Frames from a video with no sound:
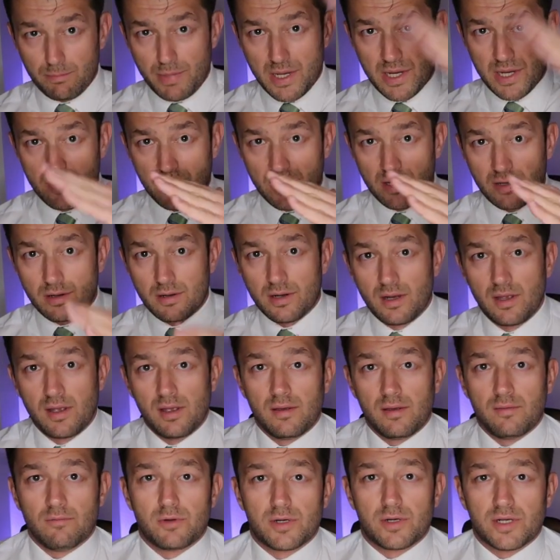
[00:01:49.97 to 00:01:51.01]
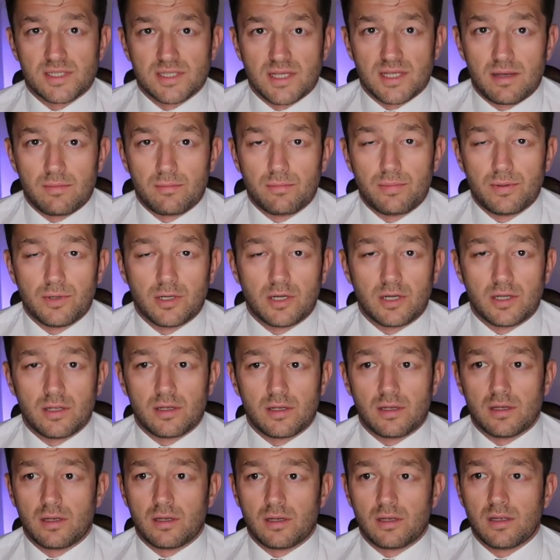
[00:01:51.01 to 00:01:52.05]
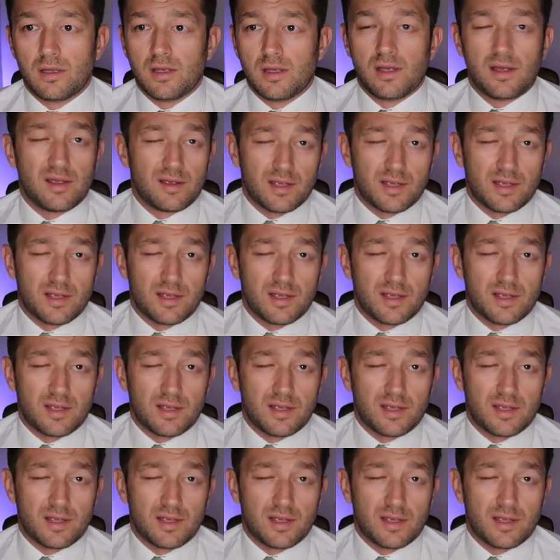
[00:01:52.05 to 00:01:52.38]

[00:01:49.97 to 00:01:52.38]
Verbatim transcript: barrier. For example,